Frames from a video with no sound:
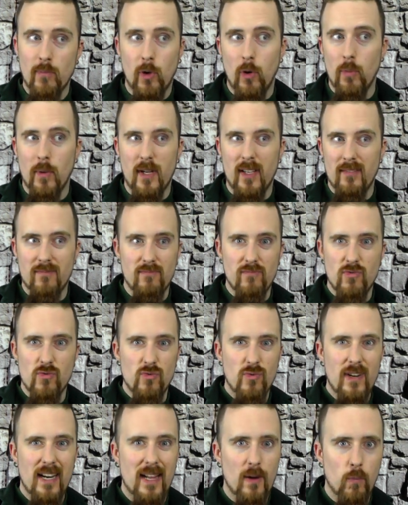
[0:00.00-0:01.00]
Norway
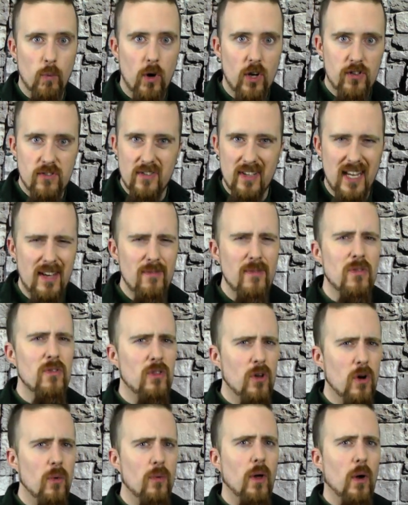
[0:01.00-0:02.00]
really wasn't,
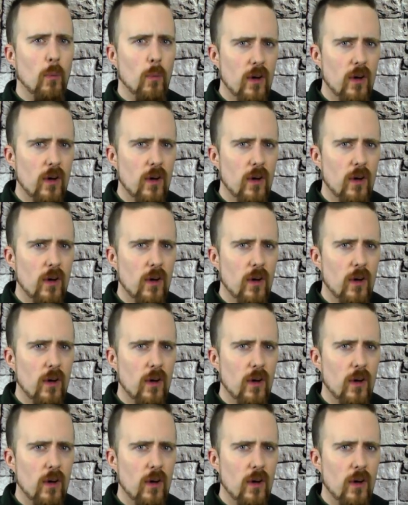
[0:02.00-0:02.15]
even though there